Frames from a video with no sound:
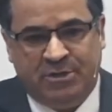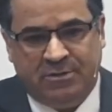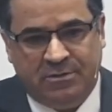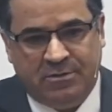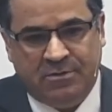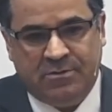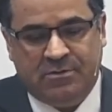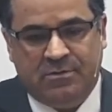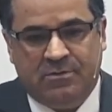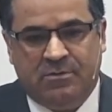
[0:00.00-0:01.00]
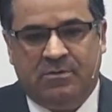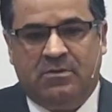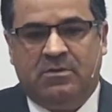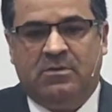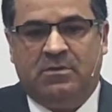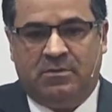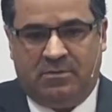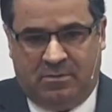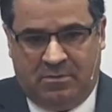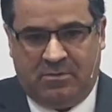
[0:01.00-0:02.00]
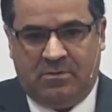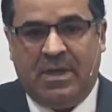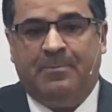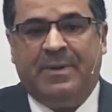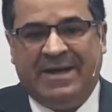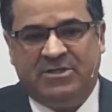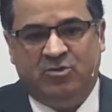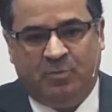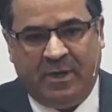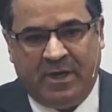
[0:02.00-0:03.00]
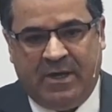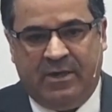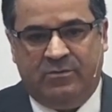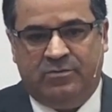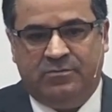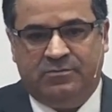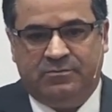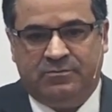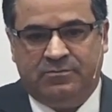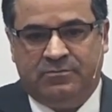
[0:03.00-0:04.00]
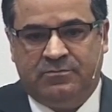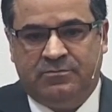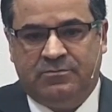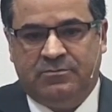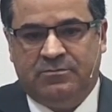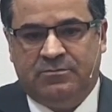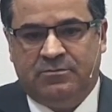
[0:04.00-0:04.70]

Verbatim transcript: he runs away from the practice of sin.